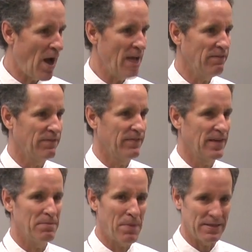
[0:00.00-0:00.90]
wife
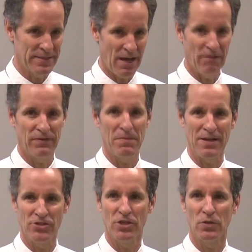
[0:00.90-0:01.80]
and myself and
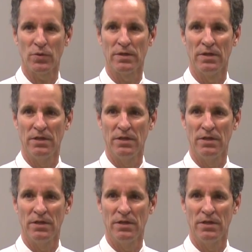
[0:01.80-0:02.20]
my children